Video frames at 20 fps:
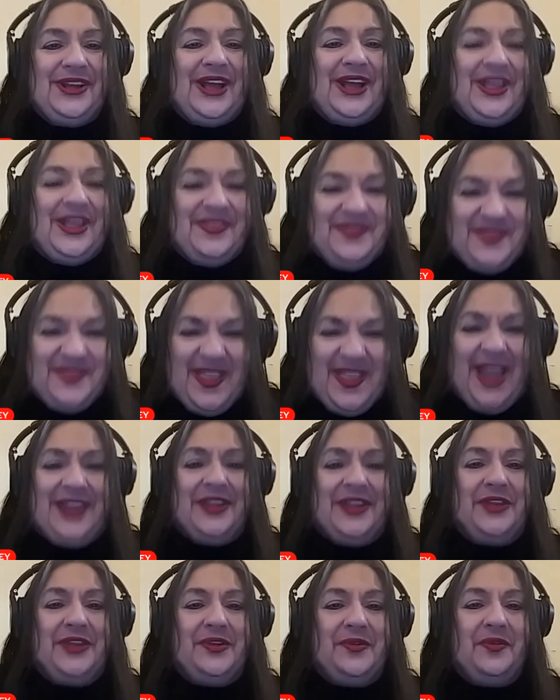And
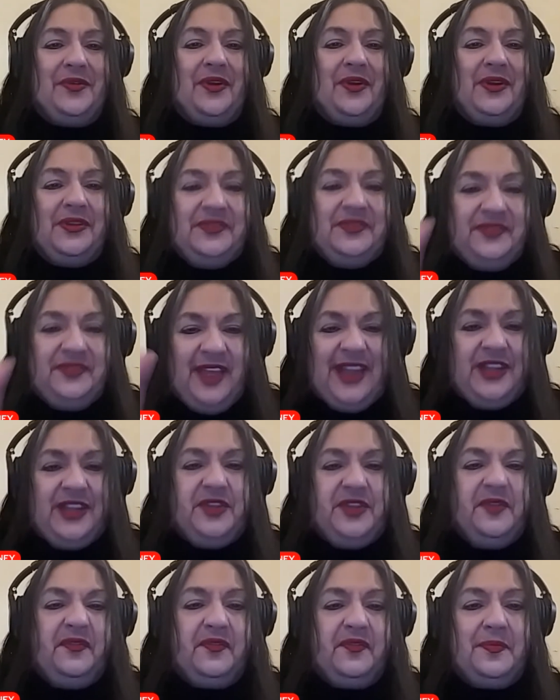thank you.
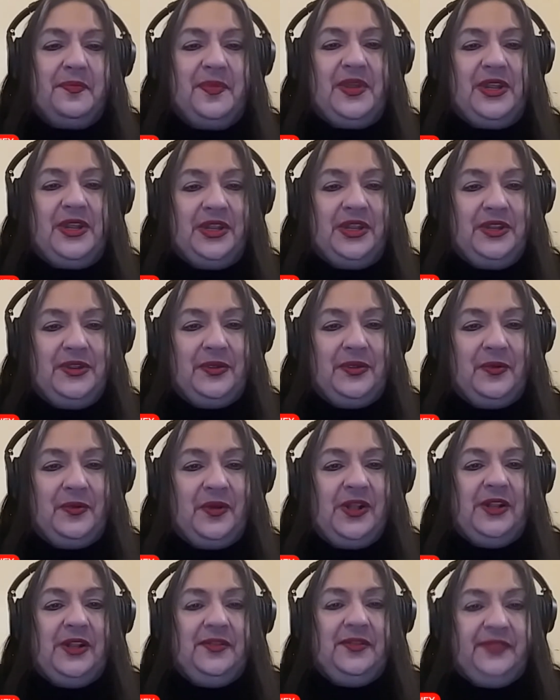Thank you for being you.
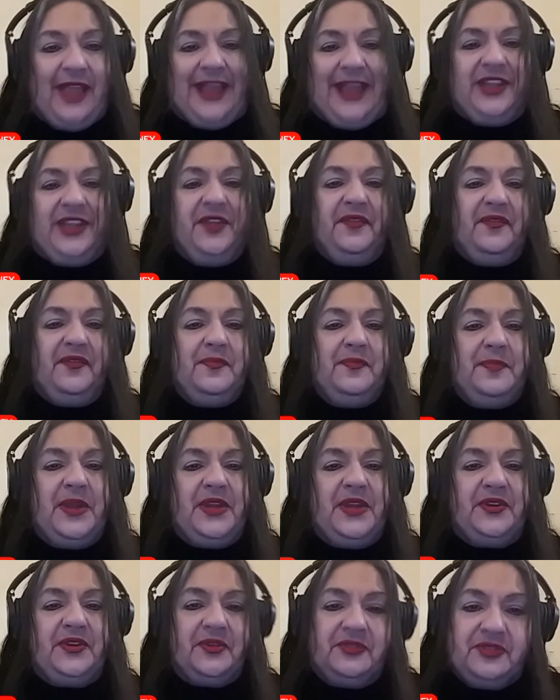Thank you for
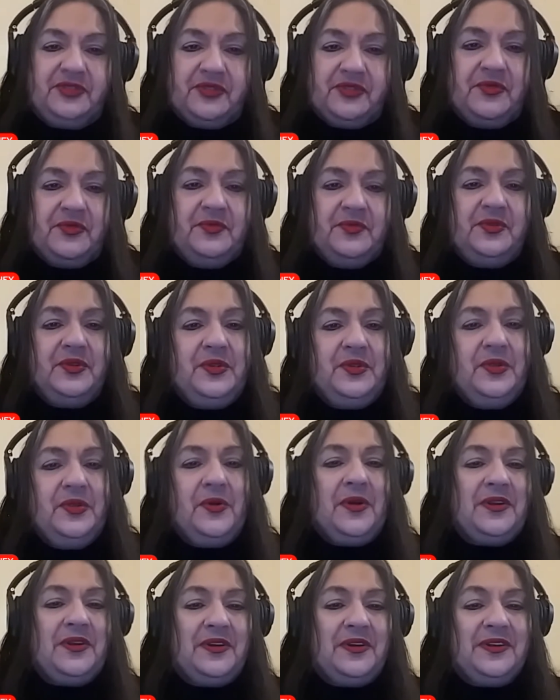being the true New
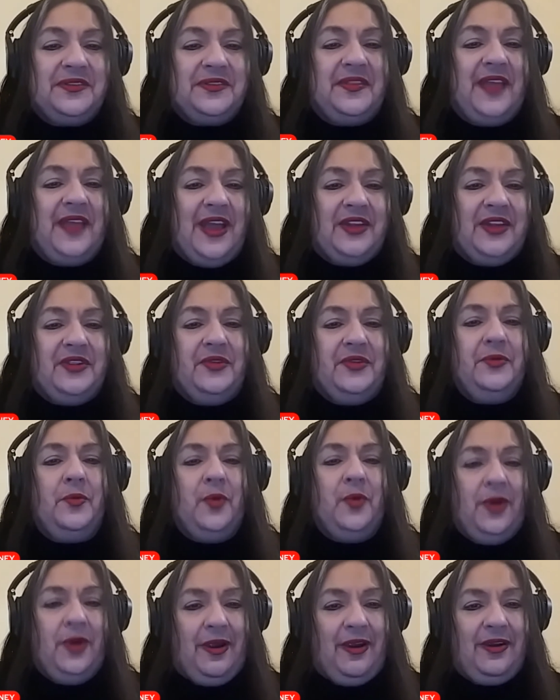Yorker that you
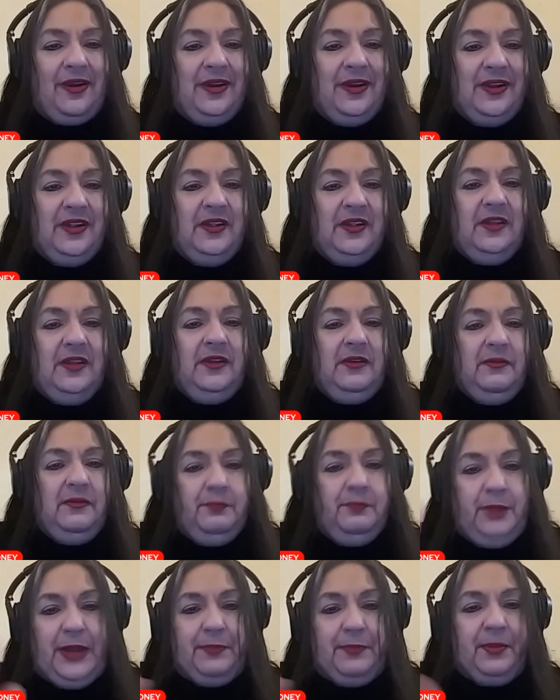were.
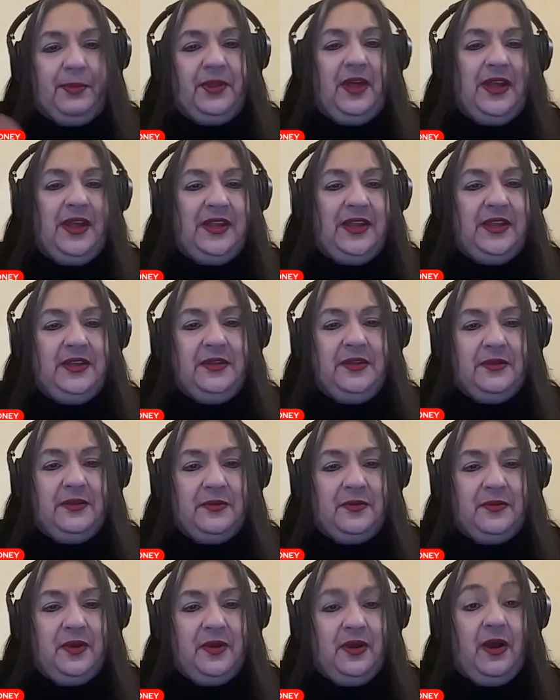People like
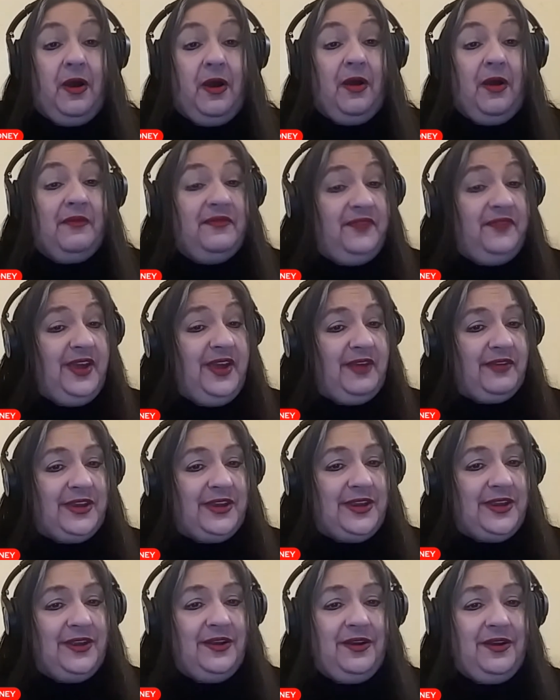you are
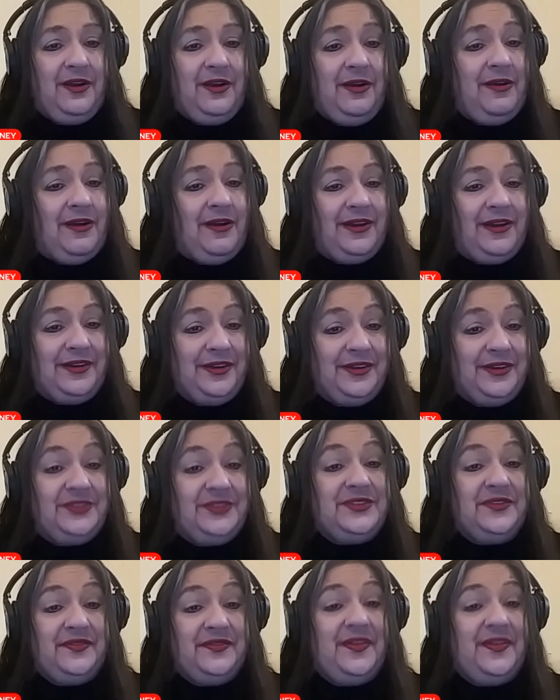very hard
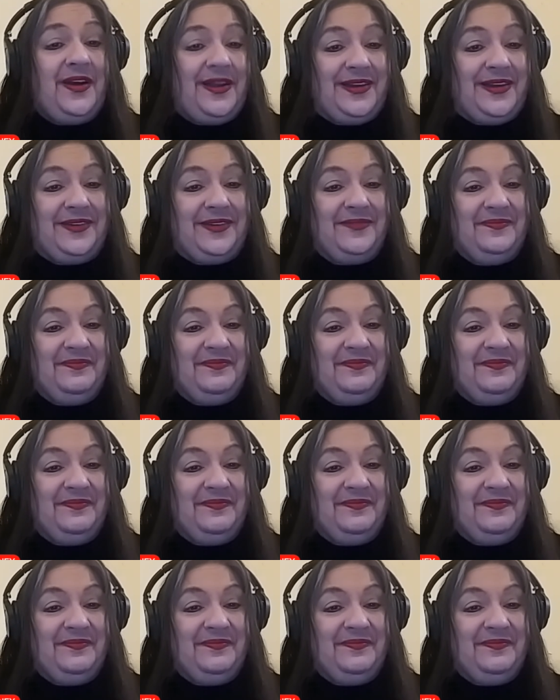to find.